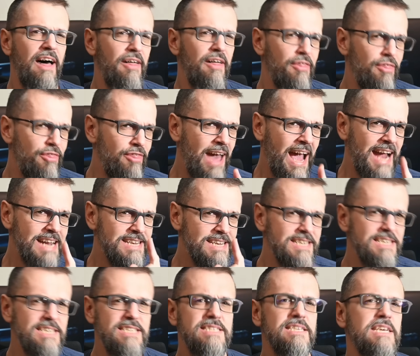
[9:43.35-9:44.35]
That
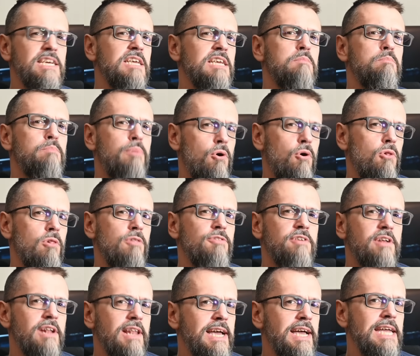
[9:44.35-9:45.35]
is a
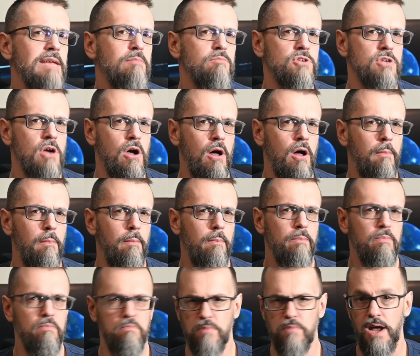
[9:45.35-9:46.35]
bold claim,
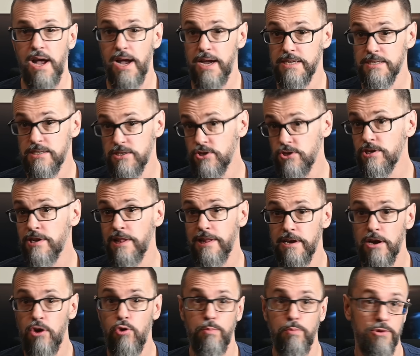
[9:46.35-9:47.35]
Tom. I
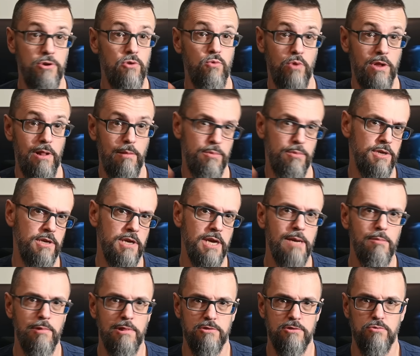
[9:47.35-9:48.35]
certainly hope you will be
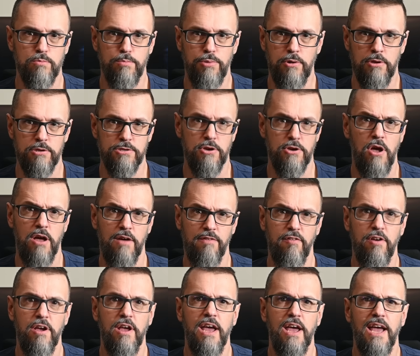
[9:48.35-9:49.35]
able to pull it
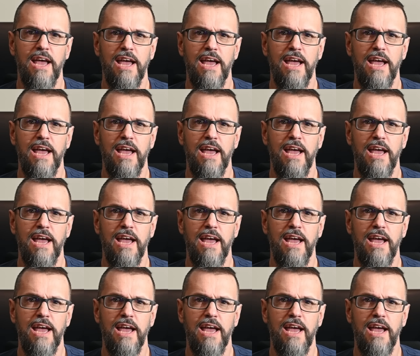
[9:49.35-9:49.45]
off.